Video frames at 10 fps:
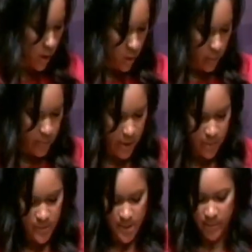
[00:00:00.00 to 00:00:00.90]
When
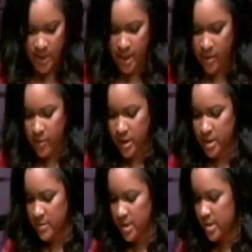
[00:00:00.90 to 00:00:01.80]
people see me, I want
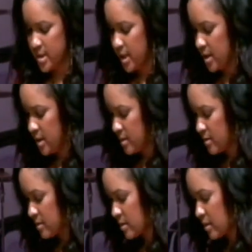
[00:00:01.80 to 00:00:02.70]
them to see
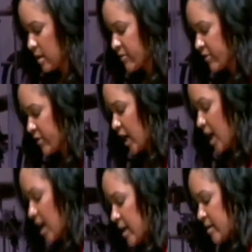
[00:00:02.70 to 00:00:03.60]
the love of
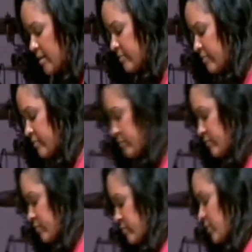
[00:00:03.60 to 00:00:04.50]
God
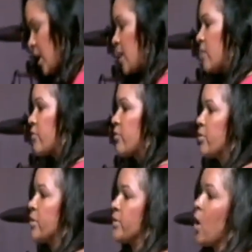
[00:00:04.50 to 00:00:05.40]
and the
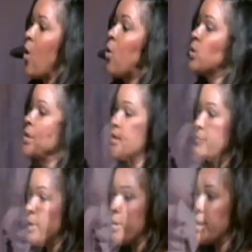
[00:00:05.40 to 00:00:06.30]
fruit of the Holy
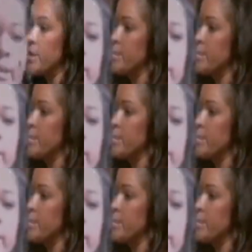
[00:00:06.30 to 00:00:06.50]
Spirit.